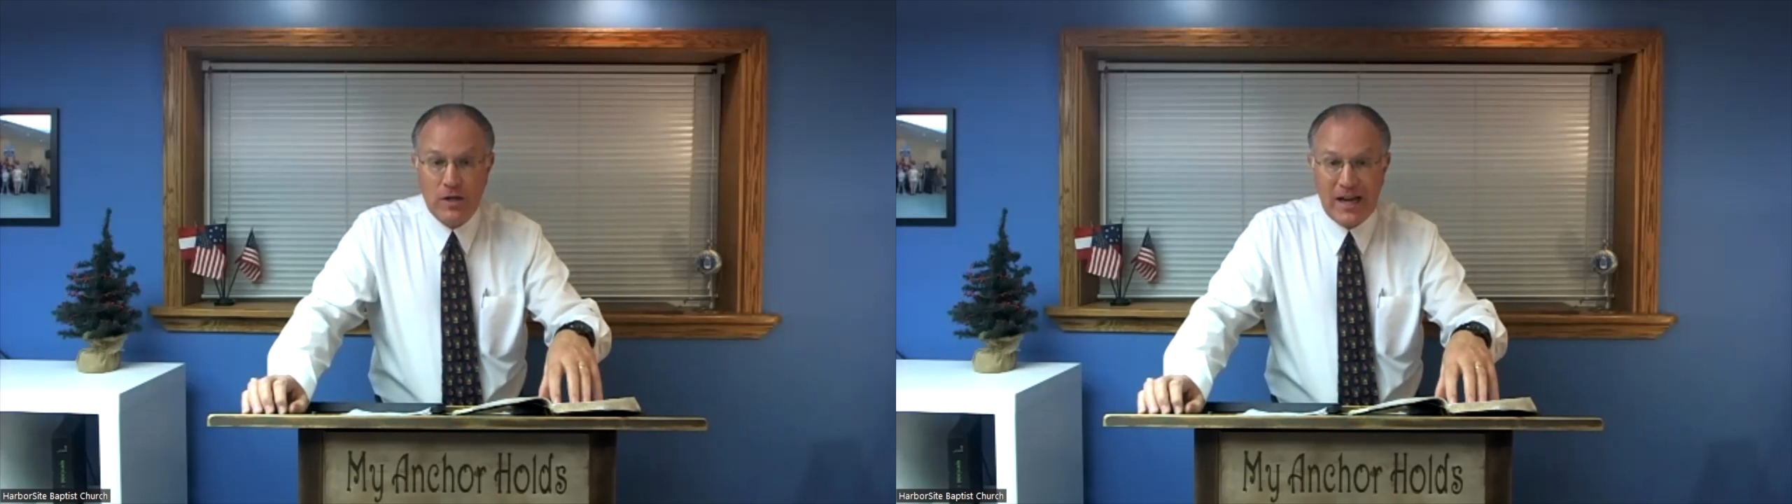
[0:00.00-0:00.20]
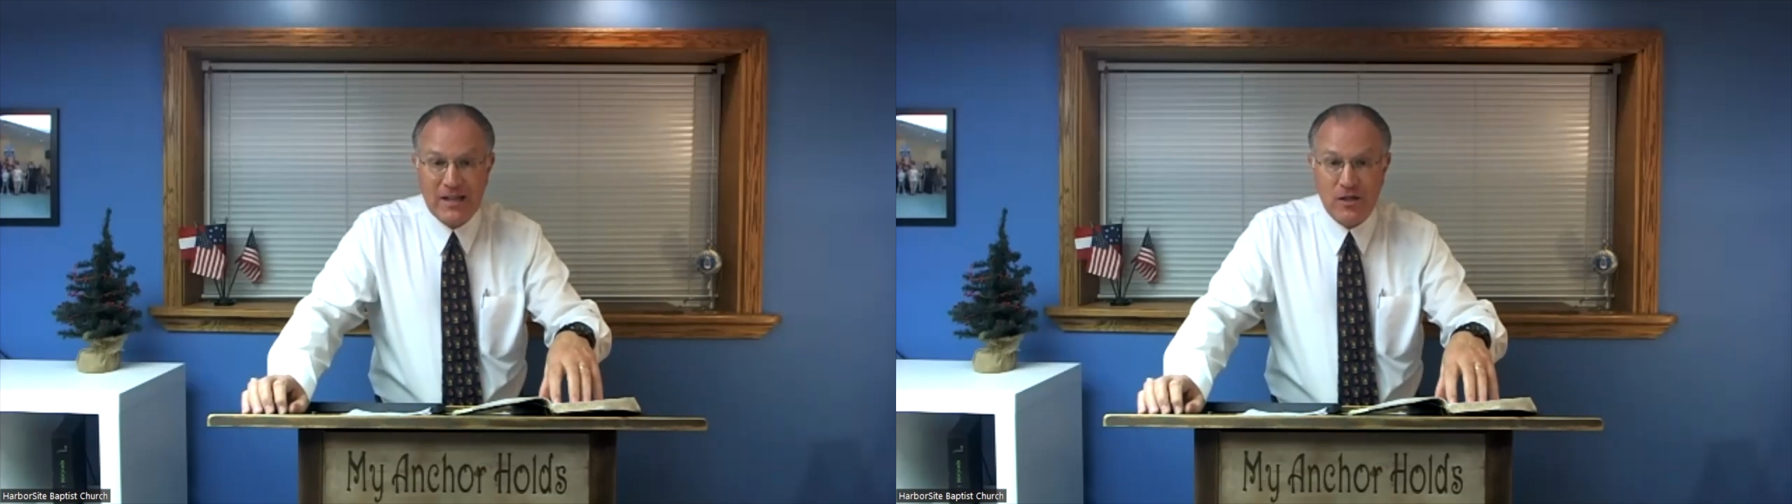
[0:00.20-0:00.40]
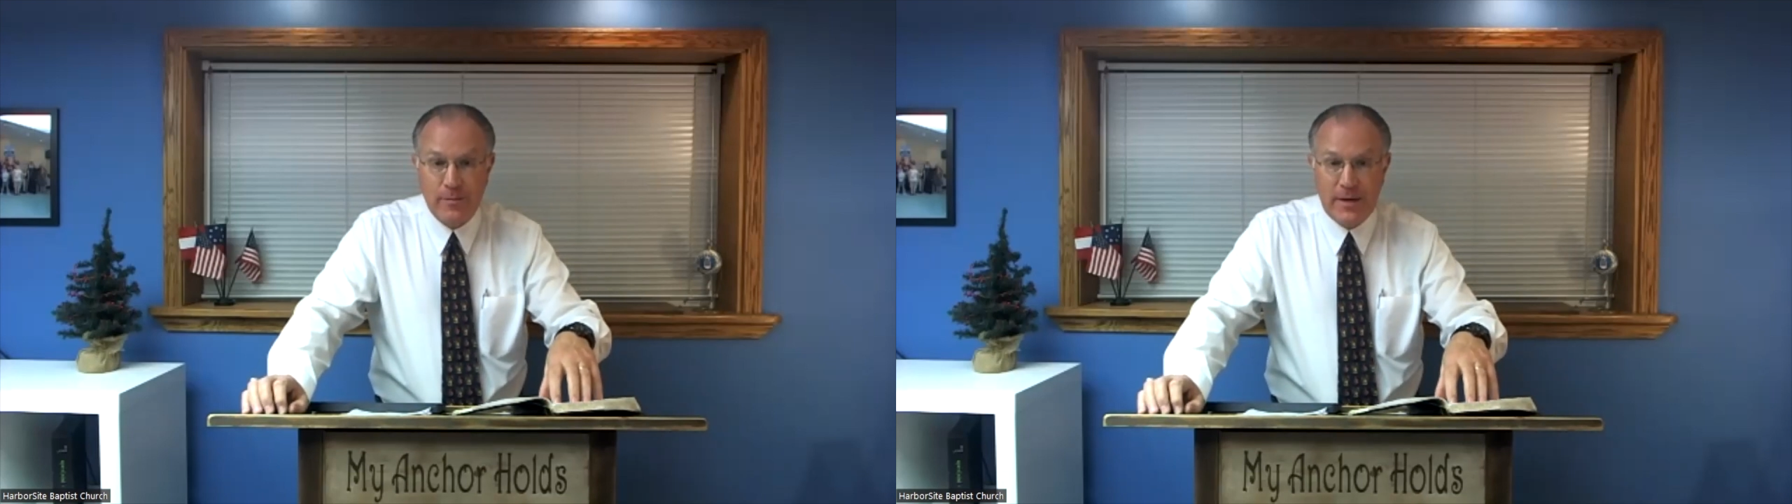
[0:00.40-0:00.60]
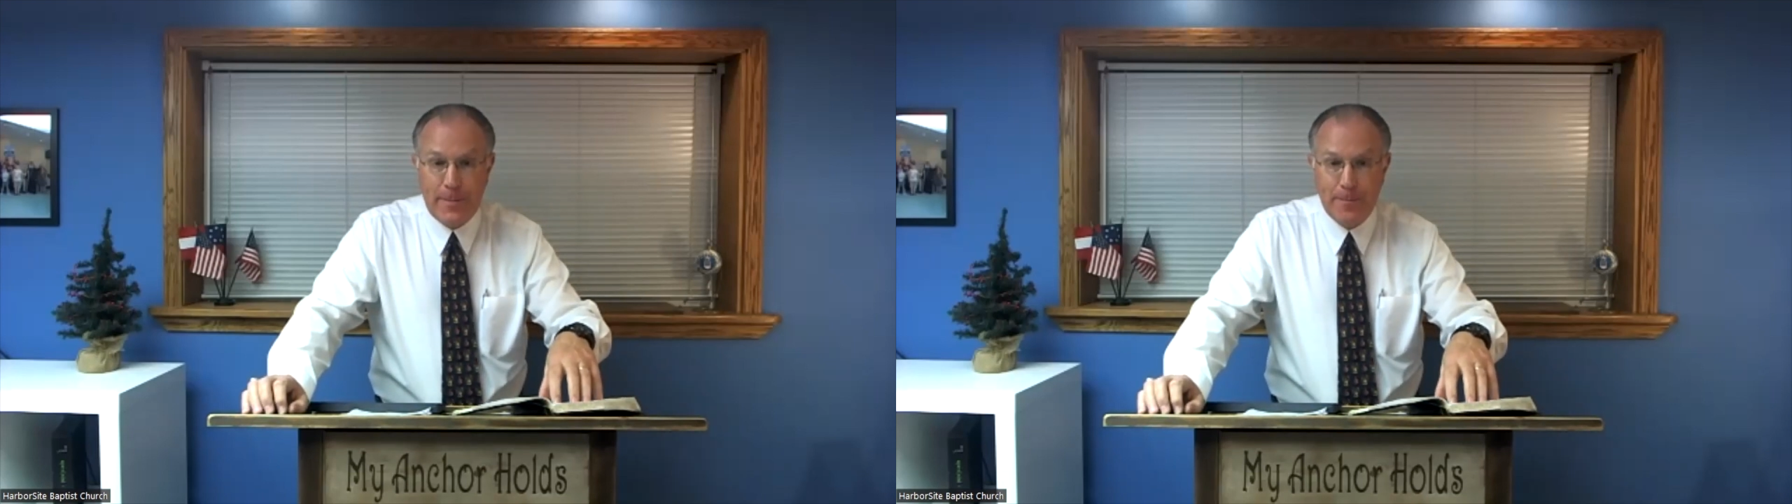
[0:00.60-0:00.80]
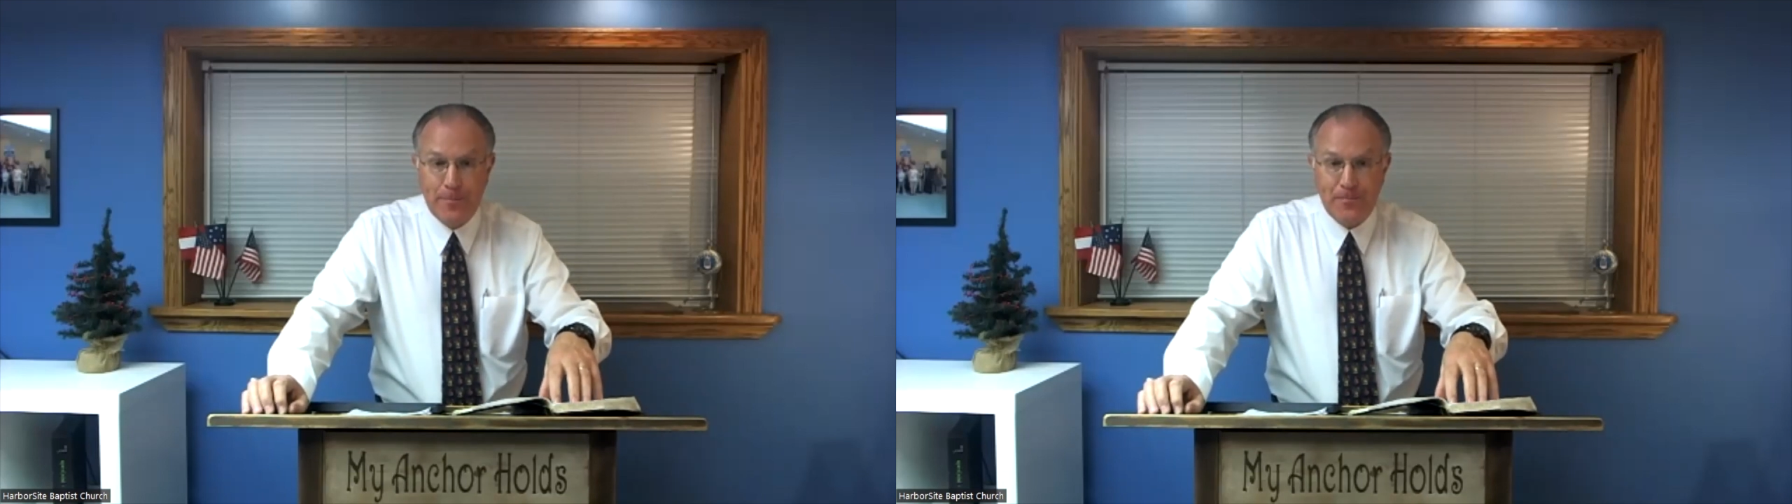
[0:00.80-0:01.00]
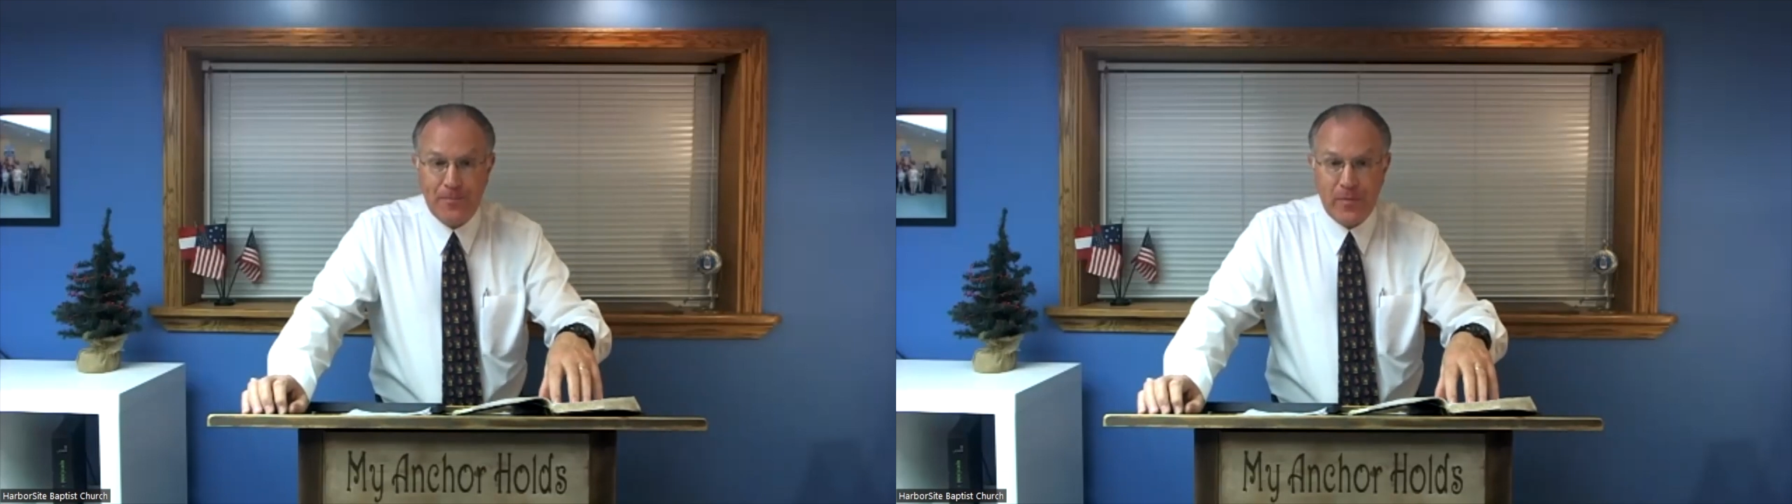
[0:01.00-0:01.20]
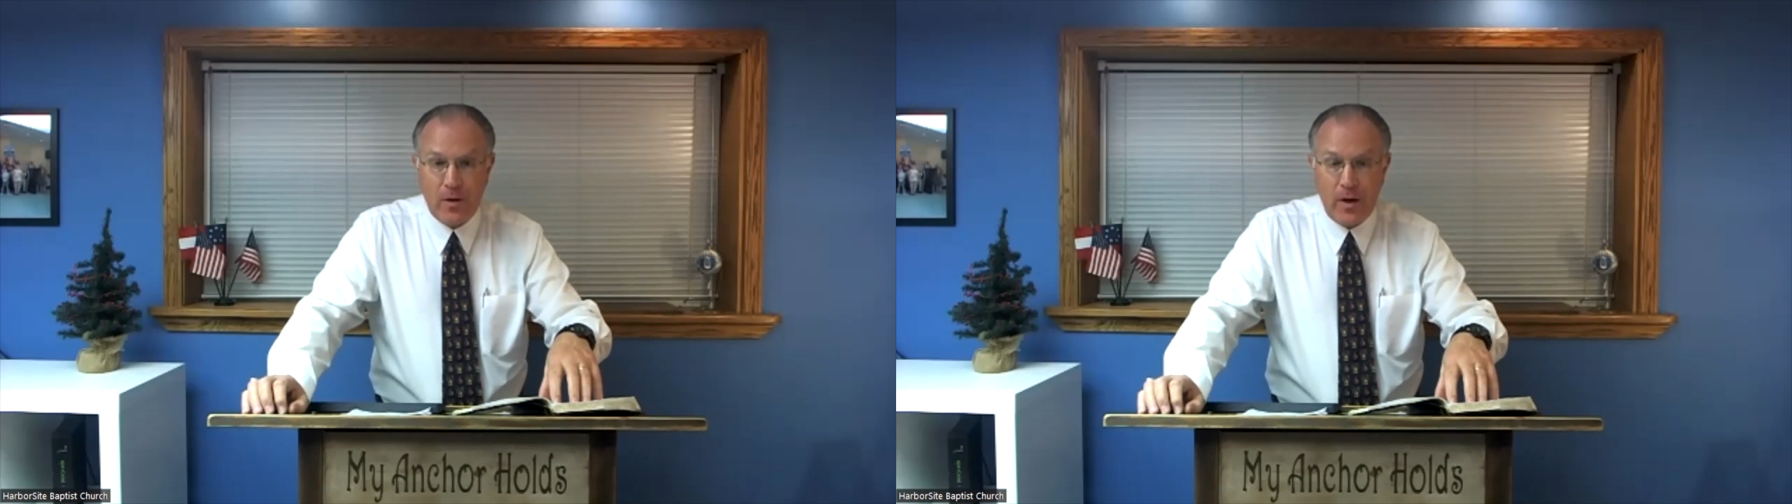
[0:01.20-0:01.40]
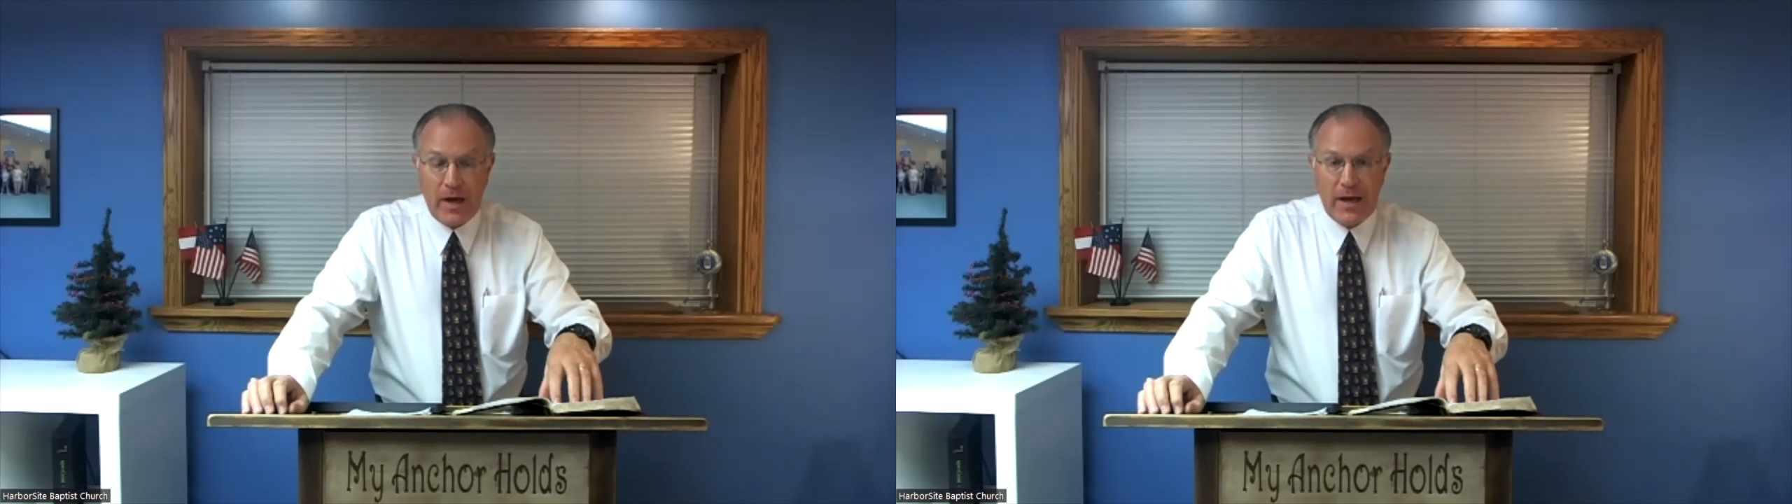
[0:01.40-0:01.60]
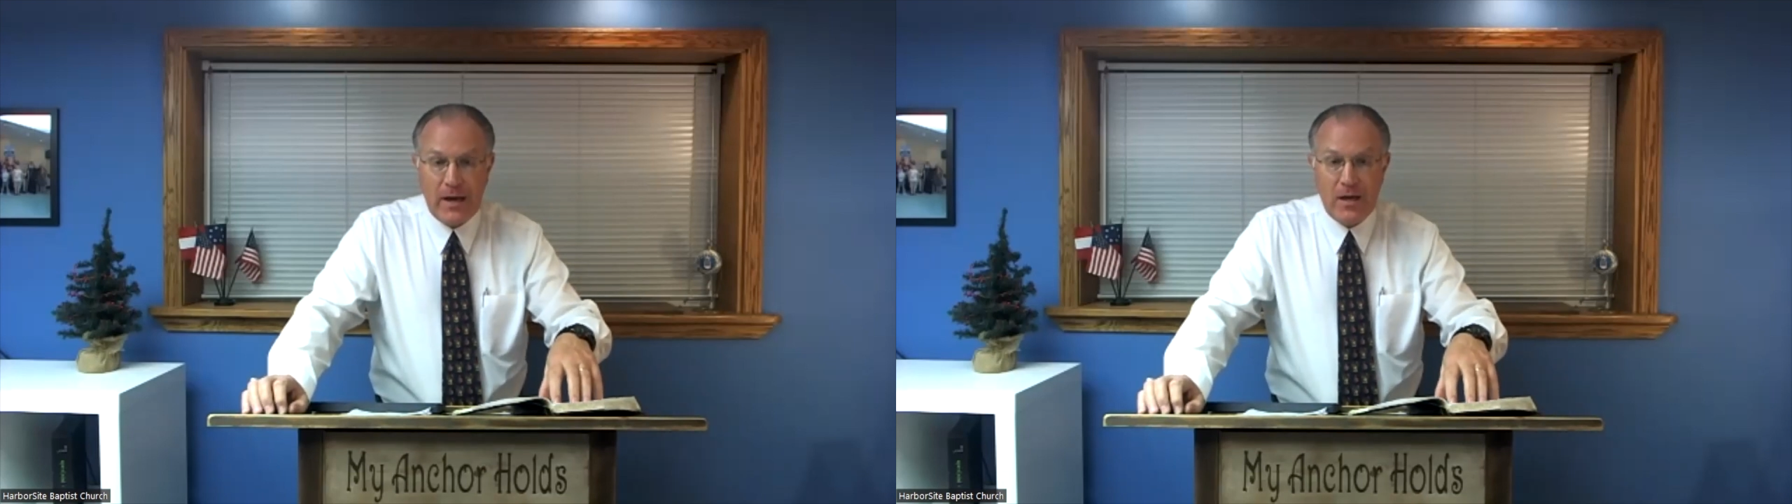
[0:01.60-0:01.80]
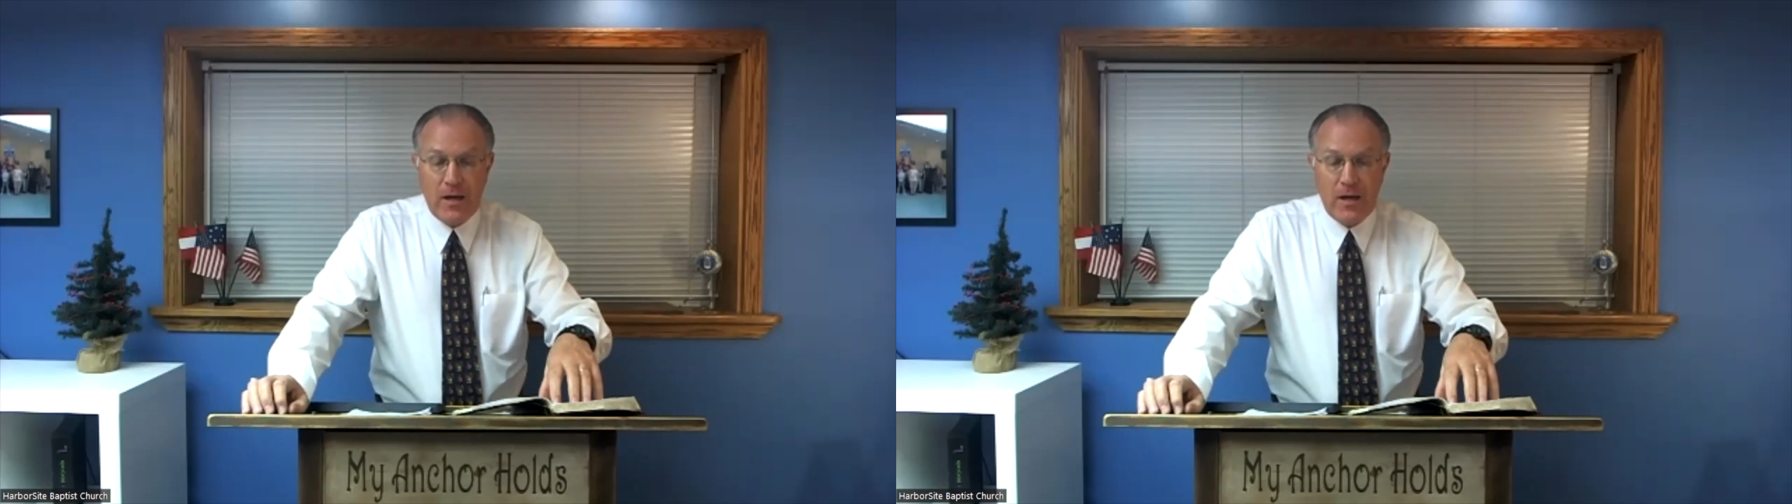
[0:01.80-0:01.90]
Testament, okay?